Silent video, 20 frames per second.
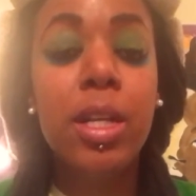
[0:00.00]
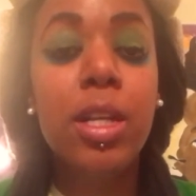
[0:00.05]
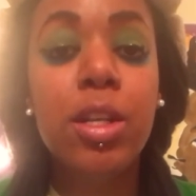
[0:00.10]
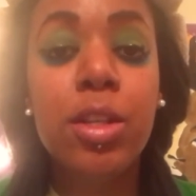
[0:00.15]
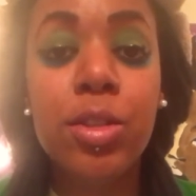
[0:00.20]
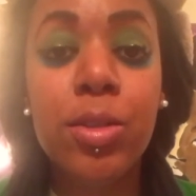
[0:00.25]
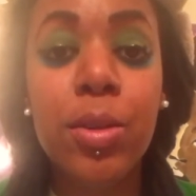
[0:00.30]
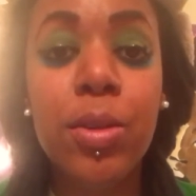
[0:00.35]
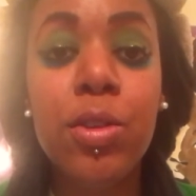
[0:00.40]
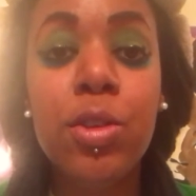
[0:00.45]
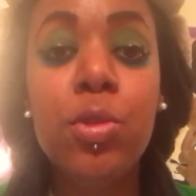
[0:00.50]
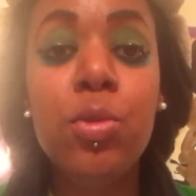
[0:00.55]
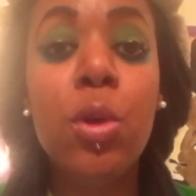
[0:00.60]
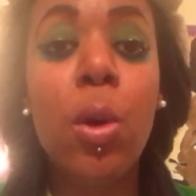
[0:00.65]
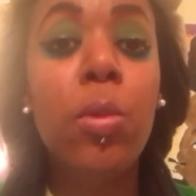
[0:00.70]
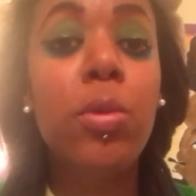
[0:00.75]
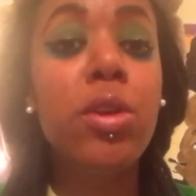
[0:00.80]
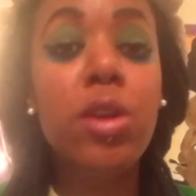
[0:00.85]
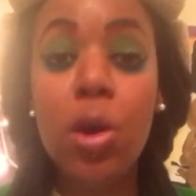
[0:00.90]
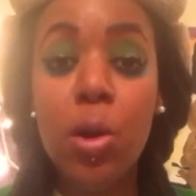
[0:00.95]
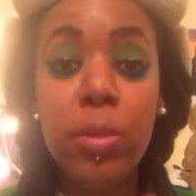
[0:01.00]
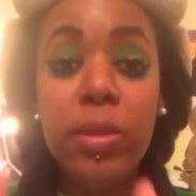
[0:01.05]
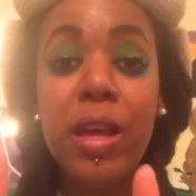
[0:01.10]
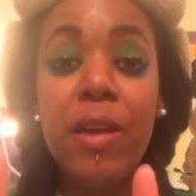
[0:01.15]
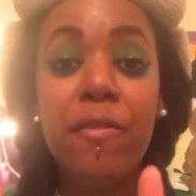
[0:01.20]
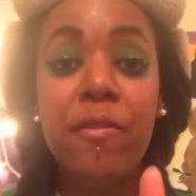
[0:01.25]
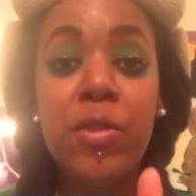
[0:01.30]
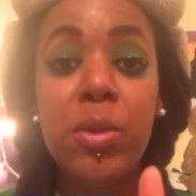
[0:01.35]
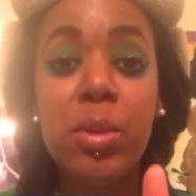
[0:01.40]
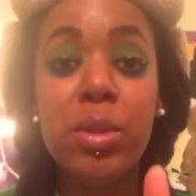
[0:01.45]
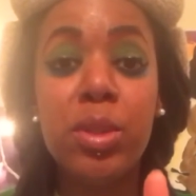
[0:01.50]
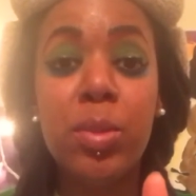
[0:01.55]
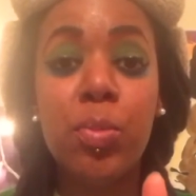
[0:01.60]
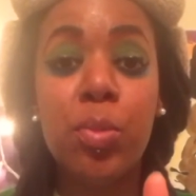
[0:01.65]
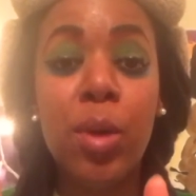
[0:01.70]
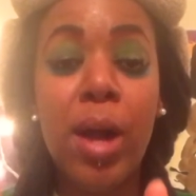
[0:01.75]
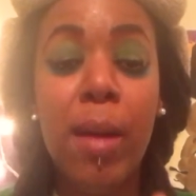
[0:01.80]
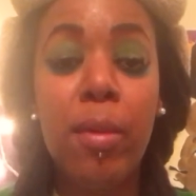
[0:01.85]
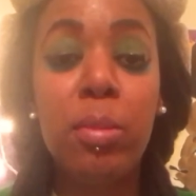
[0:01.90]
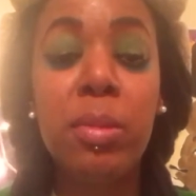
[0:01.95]
So you don't know that fear is a
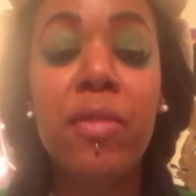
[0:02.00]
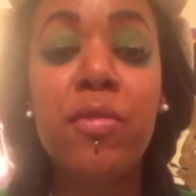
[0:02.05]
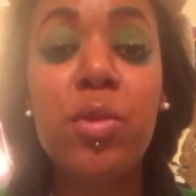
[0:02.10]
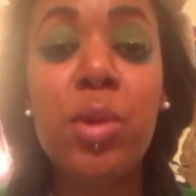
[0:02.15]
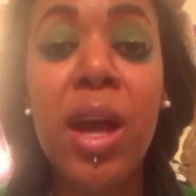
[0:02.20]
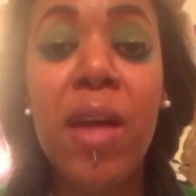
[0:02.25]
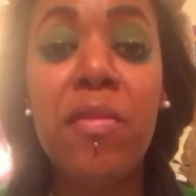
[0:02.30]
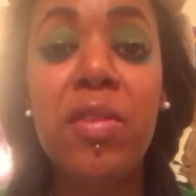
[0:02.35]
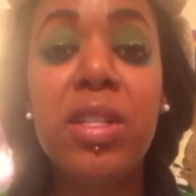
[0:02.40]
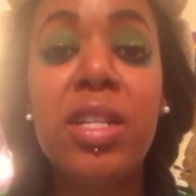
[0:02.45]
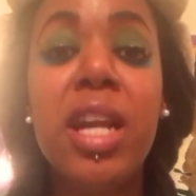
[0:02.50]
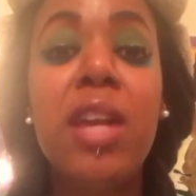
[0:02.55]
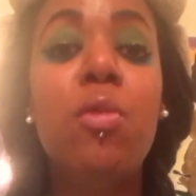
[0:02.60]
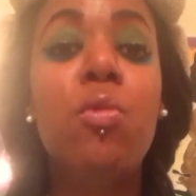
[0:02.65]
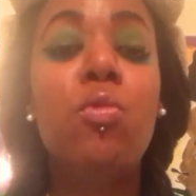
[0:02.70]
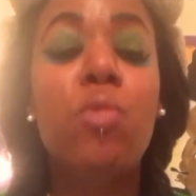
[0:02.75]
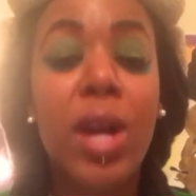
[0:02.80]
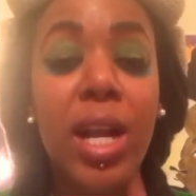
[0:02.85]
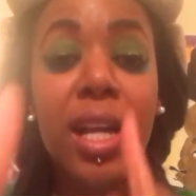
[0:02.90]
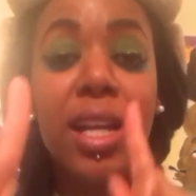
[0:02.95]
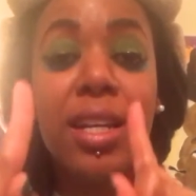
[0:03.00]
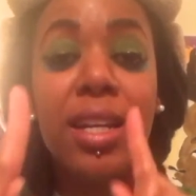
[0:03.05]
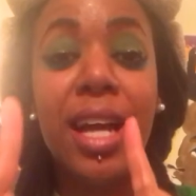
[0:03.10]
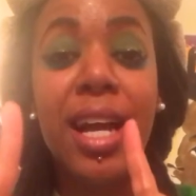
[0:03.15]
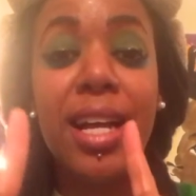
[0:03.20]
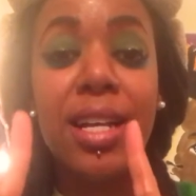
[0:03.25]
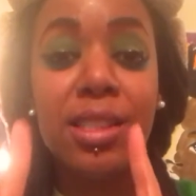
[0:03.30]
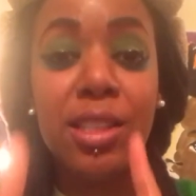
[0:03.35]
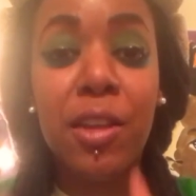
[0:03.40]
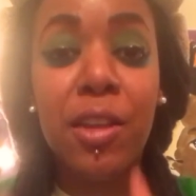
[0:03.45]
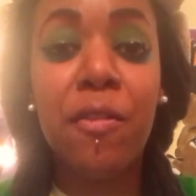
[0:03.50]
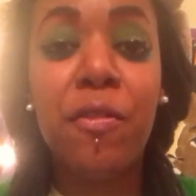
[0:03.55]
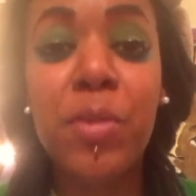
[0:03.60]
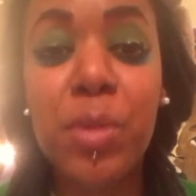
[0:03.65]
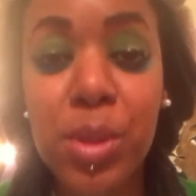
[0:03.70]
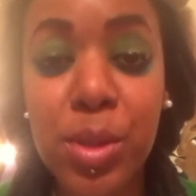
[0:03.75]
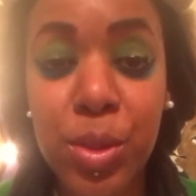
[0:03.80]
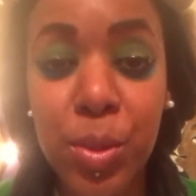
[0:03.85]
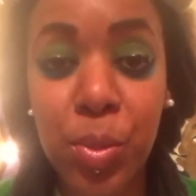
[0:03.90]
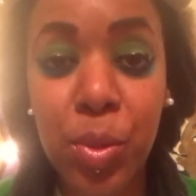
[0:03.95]
problem if you haven't yet recognized that fear
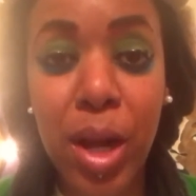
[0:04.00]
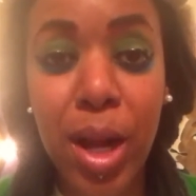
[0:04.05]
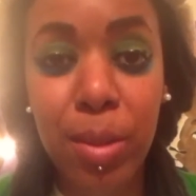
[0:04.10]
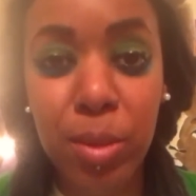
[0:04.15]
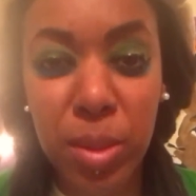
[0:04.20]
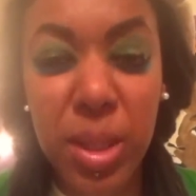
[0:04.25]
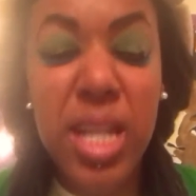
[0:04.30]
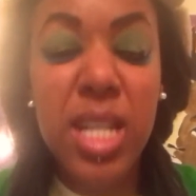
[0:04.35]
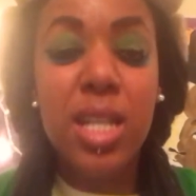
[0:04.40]
is a problem.